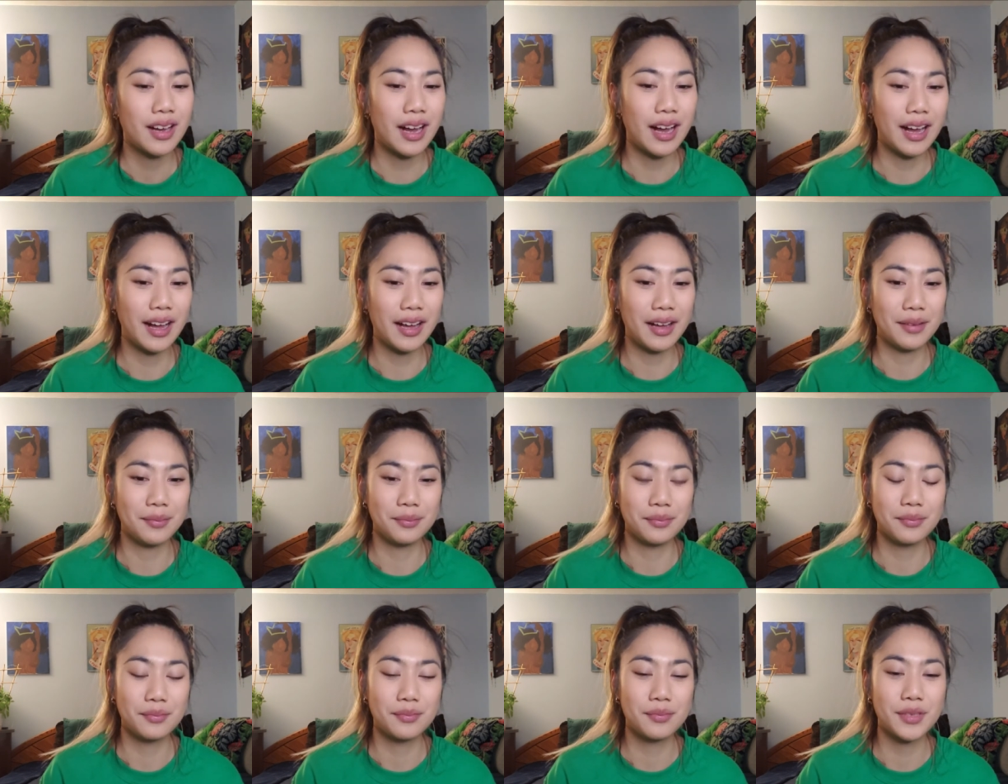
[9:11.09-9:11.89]

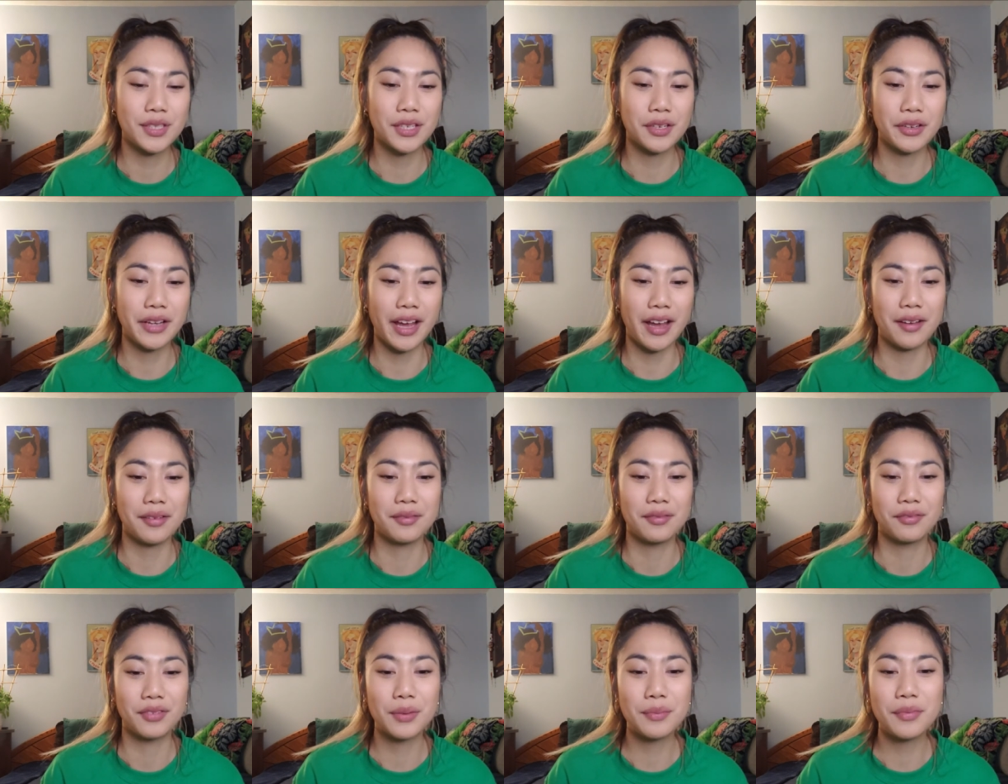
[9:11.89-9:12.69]
Um, so yeah,
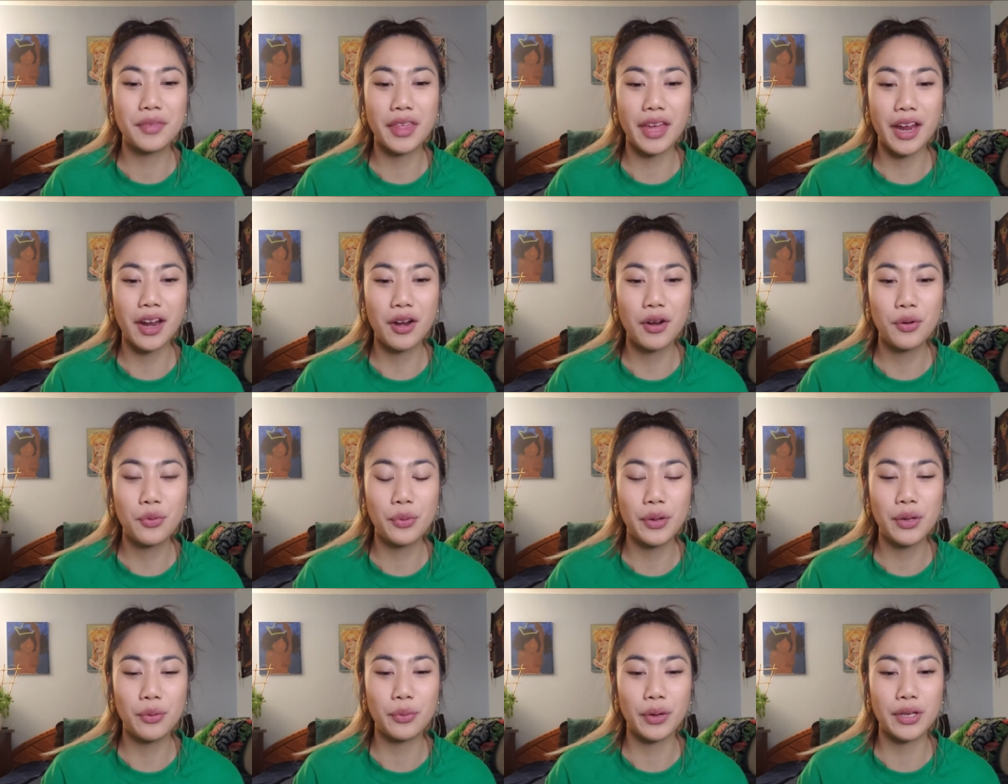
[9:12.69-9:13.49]
from there
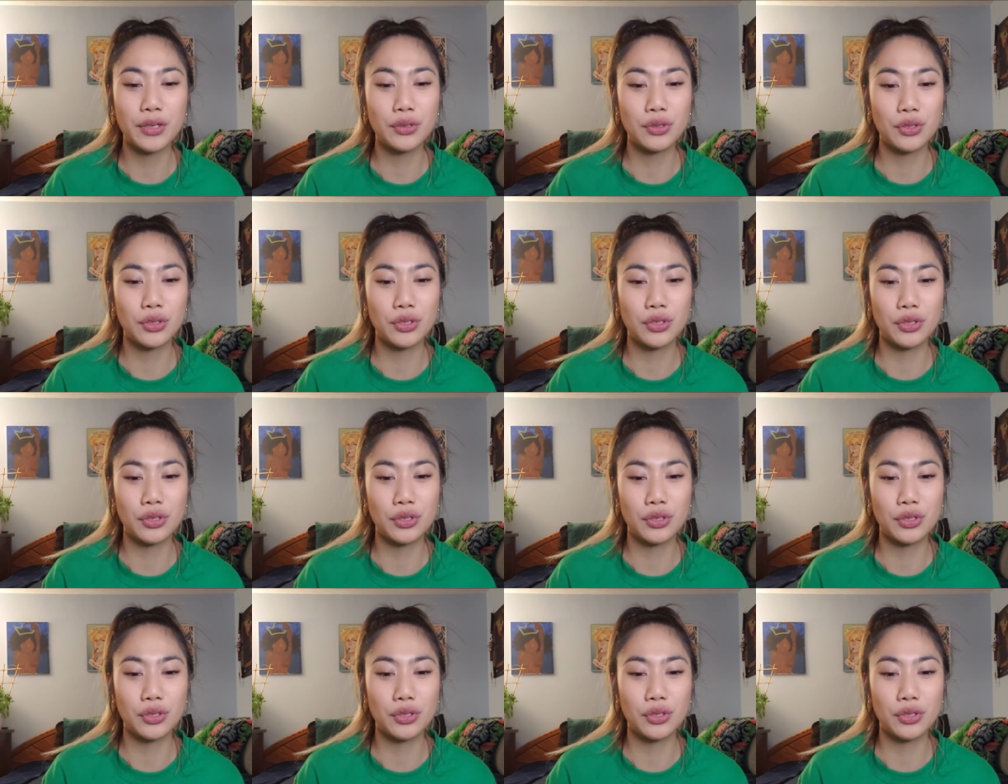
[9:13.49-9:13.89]
we went